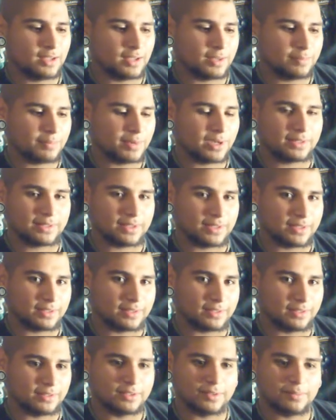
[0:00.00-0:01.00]
It might take
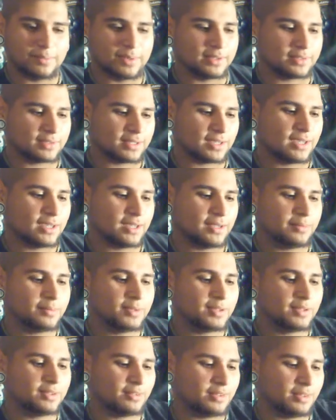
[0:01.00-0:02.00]
a little bit of
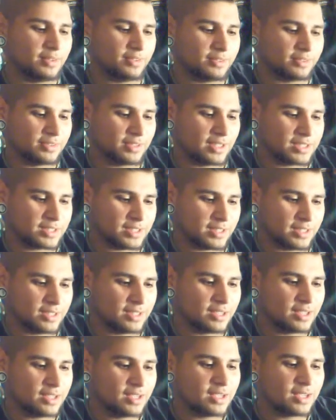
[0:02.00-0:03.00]
time, to
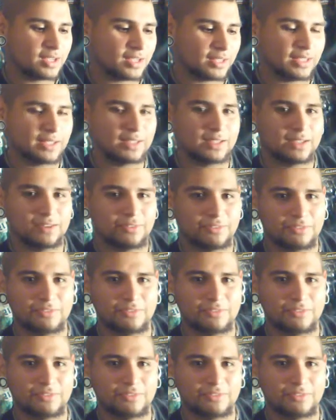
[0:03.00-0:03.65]
actually get a